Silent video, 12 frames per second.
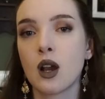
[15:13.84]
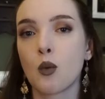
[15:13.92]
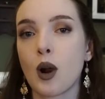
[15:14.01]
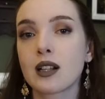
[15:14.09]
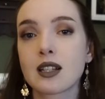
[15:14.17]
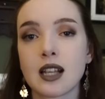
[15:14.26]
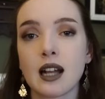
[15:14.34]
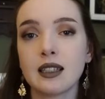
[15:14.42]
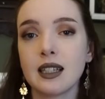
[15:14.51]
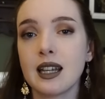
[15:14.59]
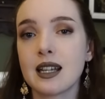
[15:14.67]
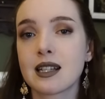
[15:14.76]
while
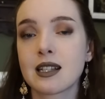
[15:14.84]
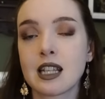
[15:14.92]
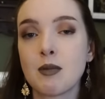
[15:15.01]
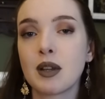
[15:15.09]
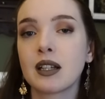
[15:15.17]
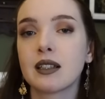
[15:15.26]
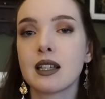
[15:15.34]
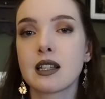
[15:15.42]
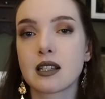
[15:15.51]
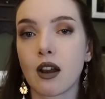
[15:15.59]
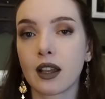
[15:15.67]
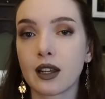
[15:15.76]
Sally is seemingly
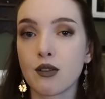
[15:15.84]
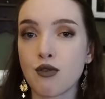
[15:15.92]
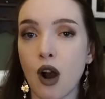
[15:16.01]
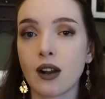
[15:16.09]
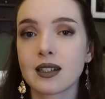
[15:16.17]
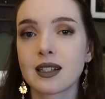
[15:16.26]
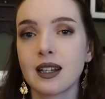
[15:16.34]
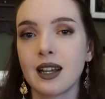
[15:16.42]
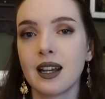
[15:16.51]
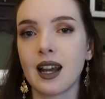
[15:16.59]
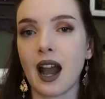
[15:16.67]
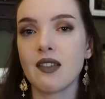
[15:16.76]
stuck in a rut.
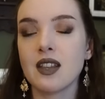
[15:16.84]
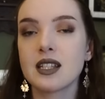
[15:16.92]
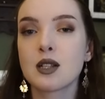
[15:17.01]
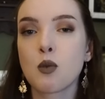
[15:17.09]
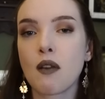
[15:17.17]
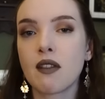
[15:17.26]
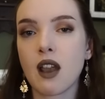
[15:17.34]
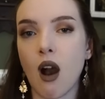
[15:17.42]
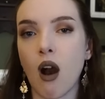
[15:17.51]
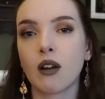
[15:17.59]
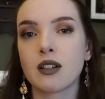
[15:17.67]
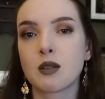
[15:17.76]
And this is when the
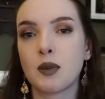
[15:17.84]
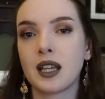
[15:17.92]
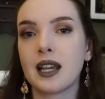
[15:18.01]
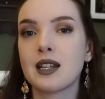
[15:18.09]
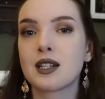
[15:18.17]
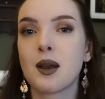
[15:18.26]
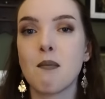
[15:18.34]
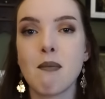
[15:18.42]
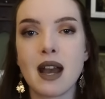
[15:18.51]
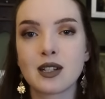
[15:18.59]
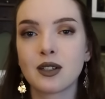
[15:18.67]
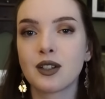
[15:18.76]
aunts begin to
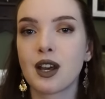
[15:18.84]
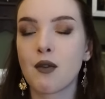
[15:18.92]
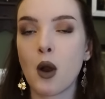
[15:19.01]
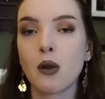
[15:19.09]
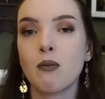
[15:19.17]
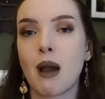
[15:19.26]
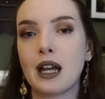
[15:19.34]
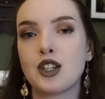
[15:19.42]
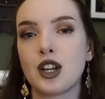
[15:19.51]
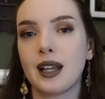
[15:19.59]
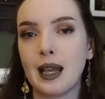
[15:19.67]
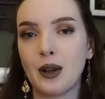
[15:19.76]
meddle their own
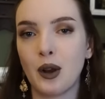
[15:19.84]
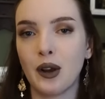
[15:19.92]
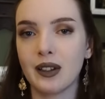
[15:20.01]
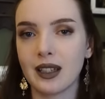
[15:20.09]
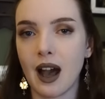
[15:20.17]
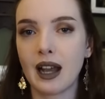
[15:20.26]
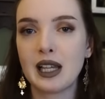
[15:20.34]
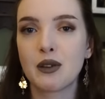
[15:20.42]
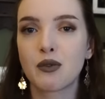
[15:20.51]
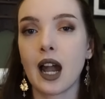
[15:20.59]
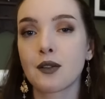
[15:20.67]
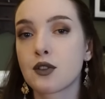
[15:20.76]
magic in her
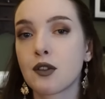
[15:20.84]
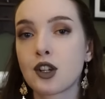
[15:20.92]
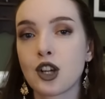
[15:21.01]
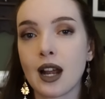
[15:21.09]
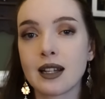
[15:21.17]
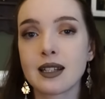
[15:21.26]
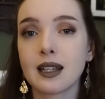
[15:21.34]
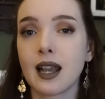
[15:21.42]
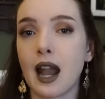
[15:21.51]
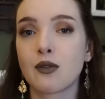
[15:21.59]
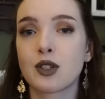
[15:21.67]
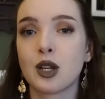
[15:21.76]
life. After a chance
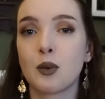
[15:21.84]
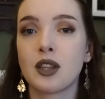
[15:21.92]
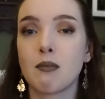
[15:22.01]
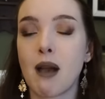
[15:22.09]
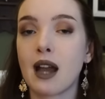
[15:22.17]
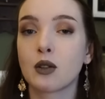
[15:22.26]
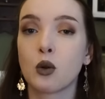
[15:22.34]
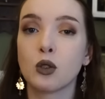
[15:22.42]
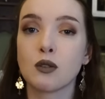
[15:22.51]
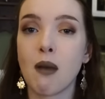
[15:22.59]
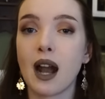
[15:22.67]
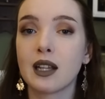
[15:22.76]
encounter with a man
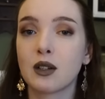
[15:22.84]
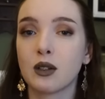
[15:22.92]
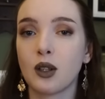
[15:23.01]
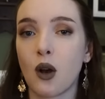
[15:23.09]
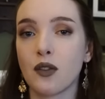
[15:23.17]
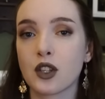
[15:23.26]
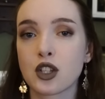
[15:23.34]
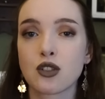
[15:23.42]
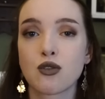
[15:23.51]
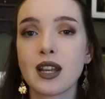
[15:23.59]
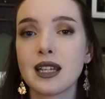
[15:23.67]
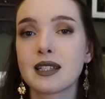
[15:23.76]
called Michael on the
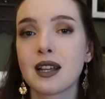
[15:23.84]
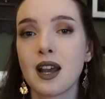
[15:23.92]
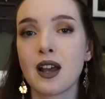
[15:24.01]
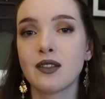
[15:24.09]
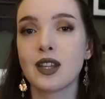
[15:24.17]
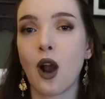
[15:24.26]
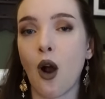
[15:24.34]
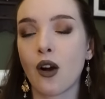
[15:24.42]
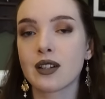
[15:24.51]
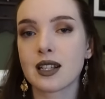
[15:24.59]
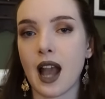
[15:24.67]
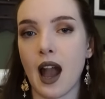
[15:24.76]
street, the
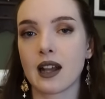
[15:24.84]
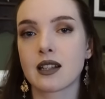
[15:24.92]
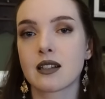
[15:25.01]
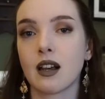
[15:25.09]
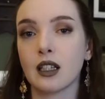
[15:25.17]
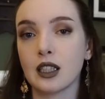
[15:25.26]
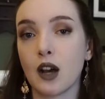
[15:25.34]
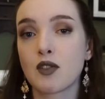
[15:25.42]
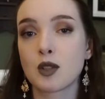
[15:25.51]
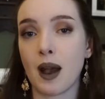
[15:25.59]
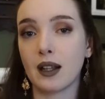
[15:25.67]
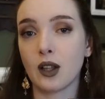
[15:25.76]
aunts cast a love
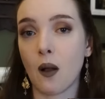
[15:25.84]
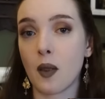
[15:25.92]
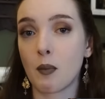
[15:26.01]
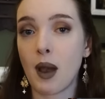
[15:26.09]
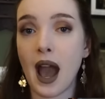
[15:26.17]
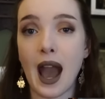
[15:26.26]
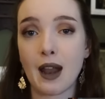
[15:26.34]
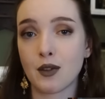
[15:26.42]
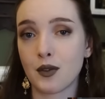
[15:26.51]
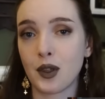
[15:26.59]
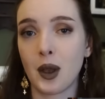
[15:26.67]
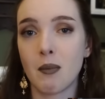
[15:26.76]
spell on the pair
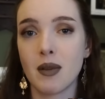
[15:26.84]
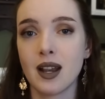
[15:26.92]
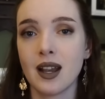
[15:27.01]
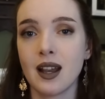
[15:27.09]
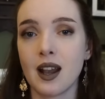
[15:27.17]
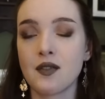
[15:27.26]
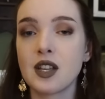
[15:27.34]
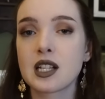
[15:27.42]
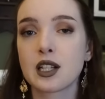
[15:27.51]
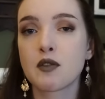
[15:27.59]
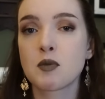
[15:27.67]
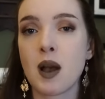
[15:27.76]
of them. This
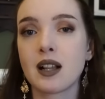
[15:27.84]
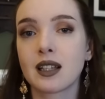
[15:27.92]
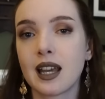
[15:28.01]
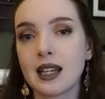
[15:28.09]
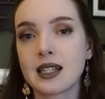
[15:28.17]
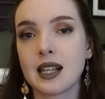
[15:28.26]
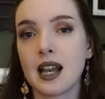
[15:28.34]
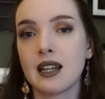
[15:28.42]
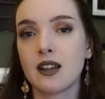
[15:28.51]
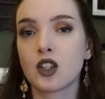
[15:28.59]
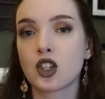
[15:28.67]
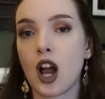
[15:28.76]
love spell kicks in
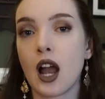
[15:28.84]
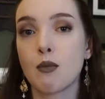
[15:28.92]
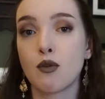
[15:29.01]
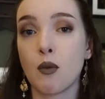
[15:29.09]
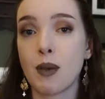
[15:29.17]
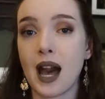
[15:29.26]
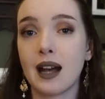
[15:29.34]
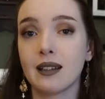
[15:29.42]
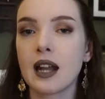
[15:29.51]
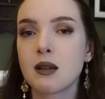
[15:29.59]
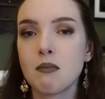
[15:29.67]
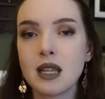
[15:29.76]
at the chime of a bell,
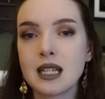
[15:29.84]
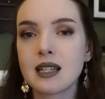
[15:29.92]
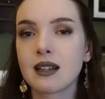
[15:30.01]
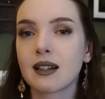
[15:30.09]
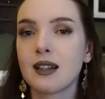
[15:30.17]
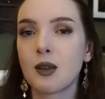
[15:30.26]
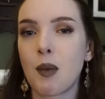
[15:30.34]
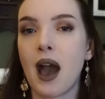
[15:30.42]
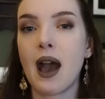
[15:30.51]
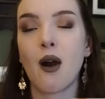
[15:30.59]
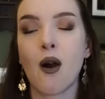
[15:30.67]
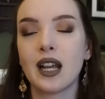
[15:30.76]
and immediately the
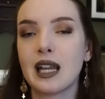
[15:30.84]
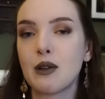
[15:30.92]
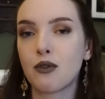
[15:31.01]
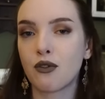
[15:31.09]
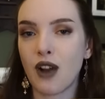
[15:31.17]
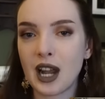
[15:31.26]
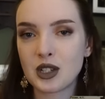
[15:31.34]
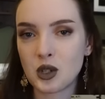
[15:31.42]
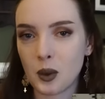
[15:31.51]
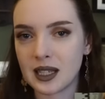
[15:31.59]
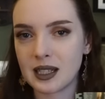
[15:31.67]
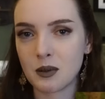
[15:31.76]
pair are
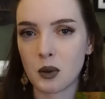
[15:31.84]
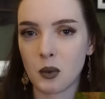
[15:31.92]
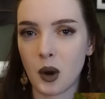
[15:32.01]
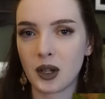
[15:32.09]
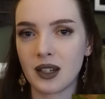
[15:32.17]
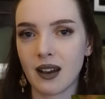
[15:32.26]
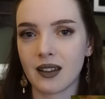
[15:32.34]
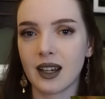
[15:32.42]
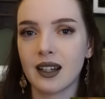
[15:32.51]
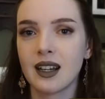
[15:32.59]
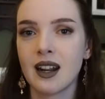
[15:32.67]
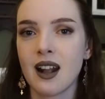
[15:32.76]
infatuated with one
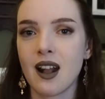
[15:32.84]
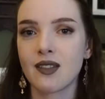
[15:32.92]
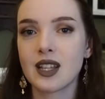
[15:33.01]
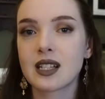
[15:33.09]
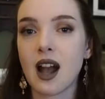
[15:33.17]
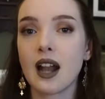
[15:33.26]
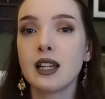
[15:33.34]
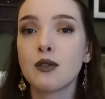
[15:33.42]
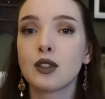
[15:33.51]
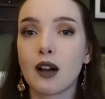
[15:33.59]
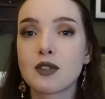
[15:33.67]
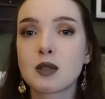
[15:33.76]
another. This kind of
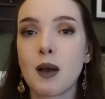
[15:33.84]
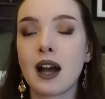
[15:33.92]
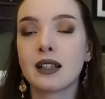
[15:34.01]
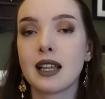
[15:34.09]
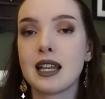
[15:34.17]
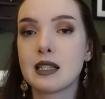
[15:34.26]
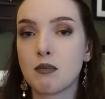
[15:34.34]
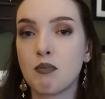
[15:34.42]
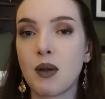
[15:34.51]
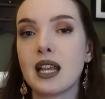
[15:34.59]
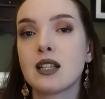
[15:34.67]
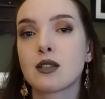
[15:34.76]
love spell is
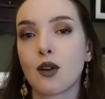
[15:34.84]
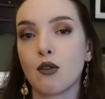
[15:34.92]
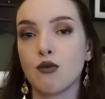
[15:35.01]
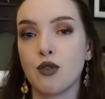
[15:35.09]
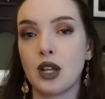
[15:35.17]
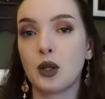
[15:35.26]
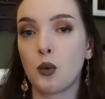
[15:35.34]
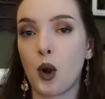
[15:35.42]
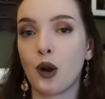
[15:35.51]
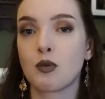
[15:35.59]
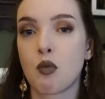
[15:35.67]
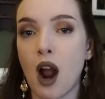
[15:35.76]
based on
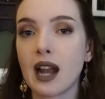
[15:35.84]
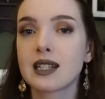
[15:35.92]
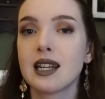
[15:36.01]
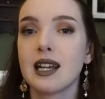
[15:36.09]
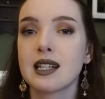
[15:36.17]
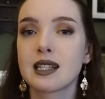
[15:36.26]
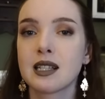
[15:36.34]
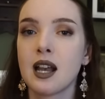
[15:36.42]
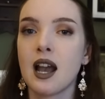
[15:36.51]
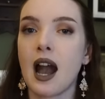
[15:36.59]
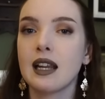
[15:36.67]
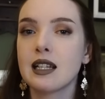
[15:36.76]
real-world practice,
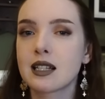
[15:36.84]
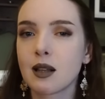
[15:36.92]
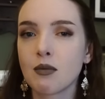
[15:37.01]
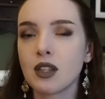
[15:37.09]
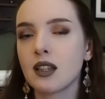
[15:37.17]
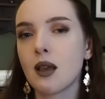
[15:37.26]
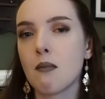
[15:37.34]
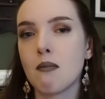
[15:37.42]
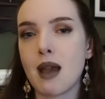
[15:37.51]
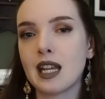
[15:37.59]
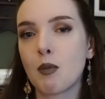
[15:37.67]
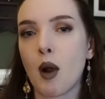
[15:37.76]
and it's something that
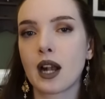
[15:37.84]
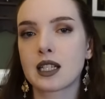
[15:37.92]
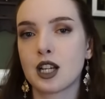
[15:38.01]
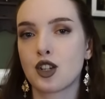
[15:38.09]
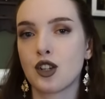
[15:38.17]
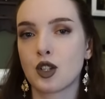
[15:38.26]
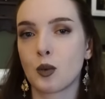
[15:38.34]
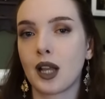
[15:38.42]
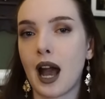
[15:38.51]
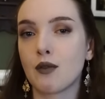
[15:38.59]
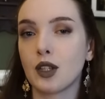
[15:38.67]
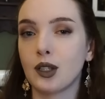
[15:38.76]
many practitioners will
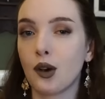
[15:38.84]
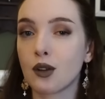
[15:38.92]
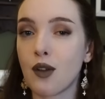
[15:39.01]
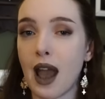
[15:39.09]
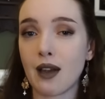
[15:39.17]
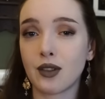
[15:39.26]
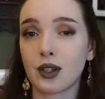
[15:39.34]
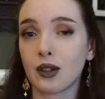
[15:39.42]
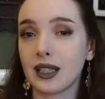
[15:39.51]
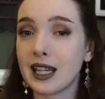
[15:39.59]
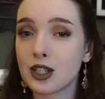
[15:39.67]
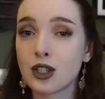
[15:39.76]
have a lot of
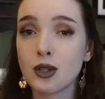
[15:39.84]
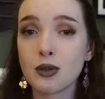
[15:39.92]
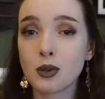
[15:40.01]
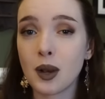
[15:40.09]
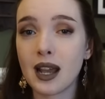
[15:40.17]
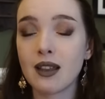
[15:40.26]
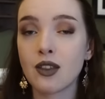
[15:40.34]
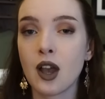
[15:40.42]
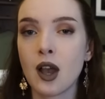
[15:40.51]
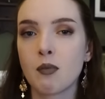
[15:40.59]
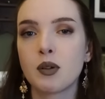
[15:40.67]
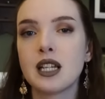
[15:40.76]
ethical issues with,
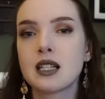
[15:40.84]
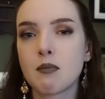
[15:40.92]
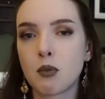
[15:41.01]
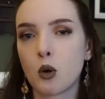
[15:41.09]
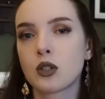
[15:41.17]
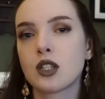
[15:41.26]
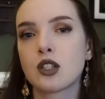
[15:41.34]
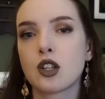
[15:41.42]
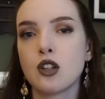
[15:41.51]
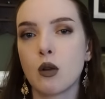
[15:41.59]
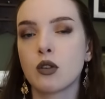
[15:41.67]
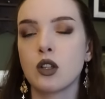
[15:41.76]
but it's important to
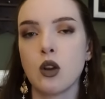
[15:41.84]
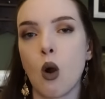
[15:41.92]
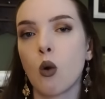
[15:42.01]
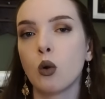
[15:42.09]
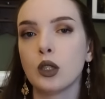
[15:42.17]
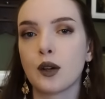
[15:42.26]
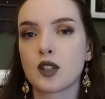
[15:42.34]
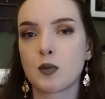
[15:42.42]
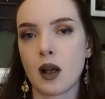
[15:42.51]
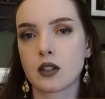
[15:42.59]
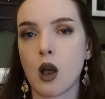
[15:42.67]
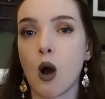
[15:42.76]
note that not all love
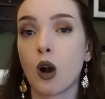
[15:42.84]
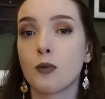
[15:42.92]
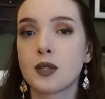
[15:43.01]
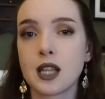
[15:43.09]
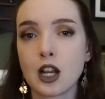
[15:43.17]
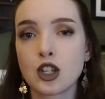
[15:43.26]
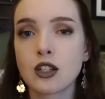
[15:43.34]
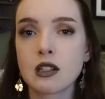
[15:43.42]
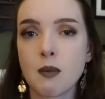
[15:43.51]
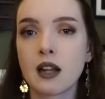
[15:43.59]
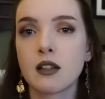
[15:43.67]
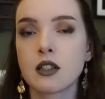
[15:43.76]
spells are obsession
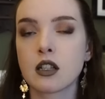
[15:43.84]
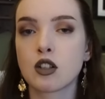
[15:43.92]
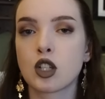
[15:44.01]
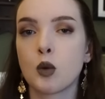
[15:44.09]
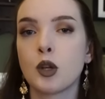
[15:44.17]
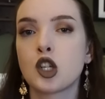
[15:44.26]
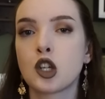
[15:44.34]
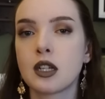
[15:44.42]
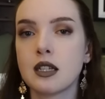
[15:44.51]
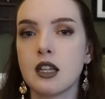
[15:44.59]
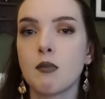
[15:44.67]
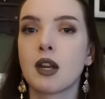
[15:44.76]
spells, and so we
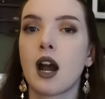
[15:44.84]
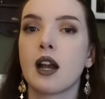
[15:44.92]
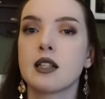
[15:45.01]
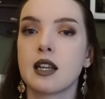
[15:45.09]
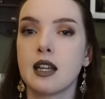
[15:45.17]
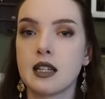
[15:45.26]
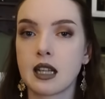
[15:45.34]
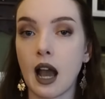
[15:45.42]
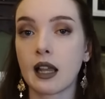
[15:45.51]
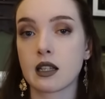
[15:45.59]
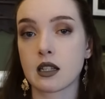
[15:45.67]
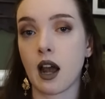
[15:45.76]
shouldn't demonize an
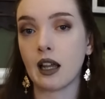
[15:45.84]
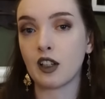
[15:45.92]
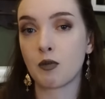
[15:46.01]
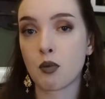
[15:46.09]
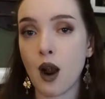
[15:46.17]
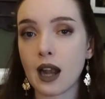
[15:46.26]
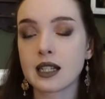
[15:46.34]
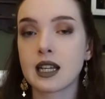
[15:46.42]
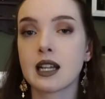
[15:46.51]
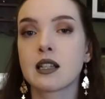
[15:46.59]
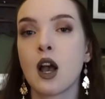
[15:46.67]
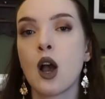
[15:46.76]
entire style of
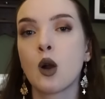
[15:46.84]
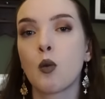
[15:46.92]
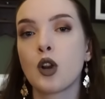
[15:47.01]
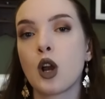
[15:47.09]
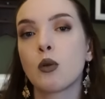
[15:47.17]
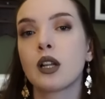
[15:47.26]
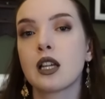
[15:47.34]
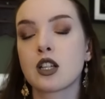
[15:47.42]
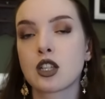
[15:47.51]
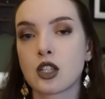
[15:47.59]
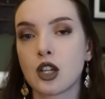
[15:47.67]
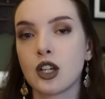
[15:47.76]
practice when only a
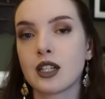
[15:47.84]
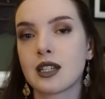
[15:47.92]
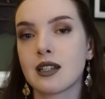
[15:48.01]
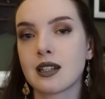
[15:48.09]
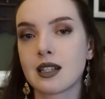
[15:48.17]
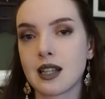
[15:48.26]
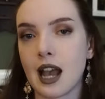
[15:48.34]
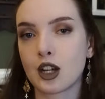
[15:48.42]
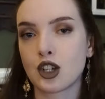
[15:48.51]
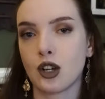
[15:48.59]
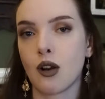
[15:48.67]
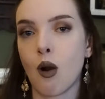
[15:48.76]
certain
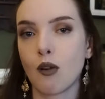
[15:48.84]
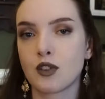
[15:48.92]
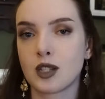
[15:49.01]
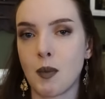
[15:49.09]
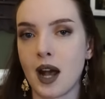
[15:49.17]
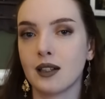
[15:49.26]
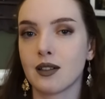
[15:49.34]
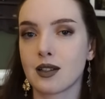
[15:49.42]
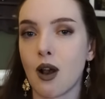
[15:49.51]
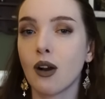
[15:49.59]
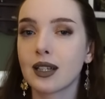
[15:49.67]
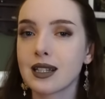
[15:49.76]
section of spells
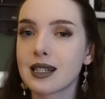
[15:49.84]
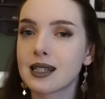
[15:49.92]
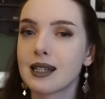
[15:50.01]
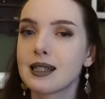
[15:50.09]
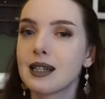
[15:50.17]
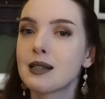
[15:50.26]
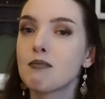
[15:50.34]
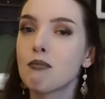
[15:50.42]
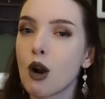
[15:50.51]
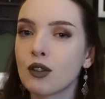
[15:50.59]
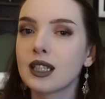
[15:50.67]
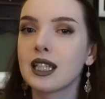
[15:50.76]
are considered
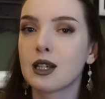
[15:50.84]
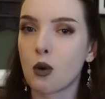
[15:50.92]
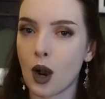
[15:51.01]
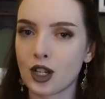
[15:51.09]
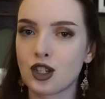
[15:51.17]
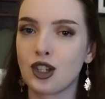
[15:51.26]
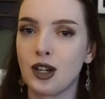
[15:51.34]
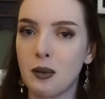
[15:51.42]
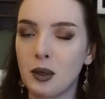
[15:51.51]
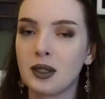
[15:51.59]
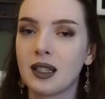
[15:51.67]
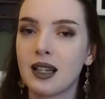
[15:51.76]
morally
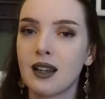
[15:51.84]
questionable.